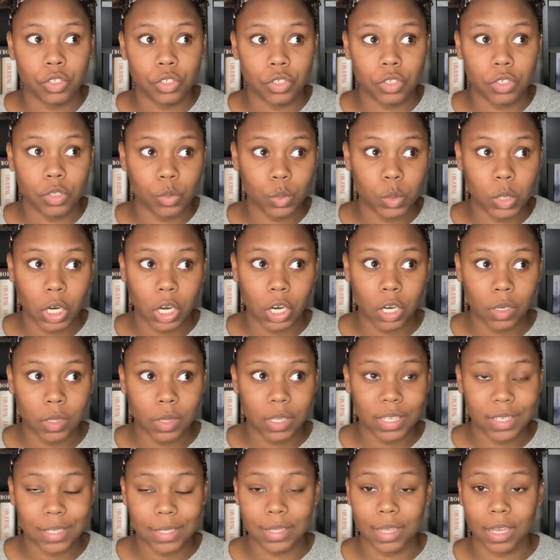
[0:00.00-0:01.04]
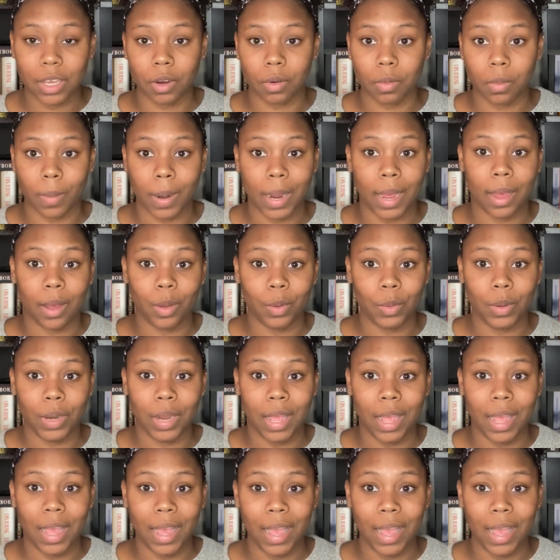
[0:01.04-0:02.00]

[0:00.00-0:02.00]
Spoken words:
to turn this thing around